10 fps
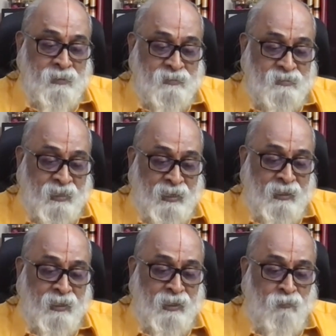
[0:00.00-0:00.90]
the
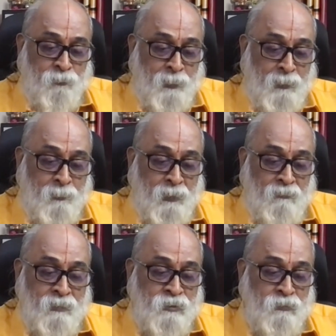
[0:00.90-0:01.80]
psyche of
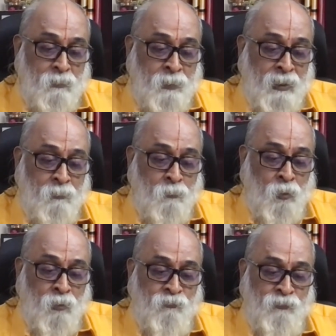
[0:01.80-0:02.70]
people, which will bring
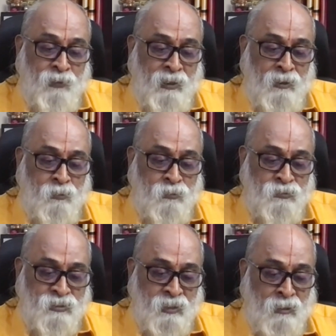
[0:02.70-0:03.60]
more fear
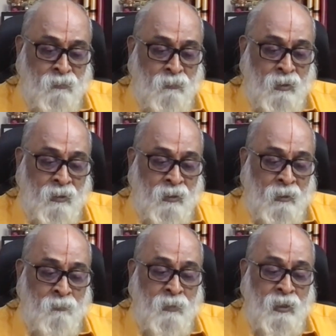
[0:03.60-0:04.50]
to serve and
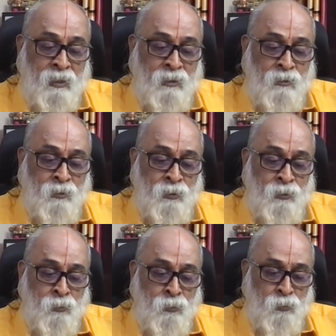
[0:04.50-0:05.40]
come near to
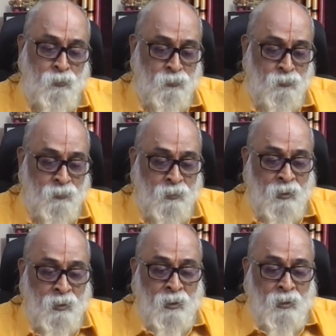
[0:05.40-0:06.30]
you
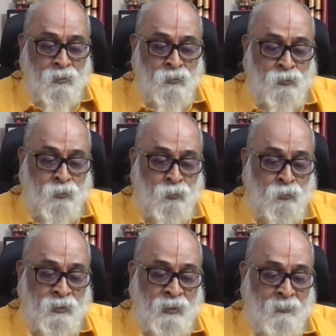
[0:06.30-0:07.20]

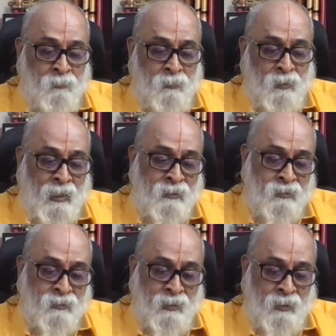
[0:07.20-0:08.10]
through them
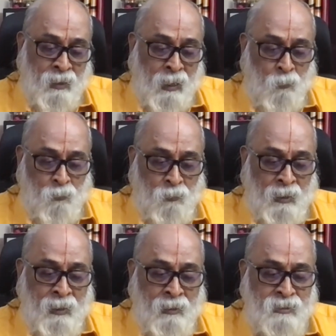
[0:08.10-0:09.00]
rather than love.
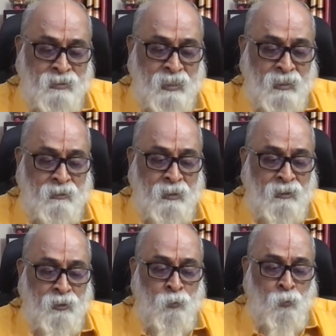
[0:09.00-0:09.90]
I understand
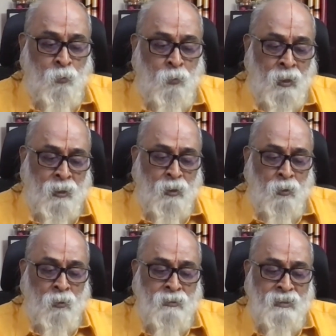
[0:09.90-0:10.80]
that you want
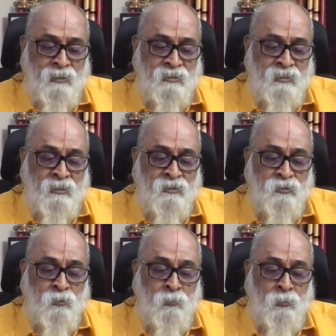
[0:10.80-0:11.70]
all these
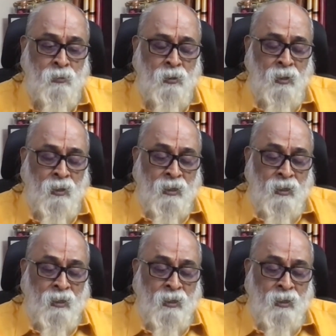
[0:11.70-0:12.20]
things to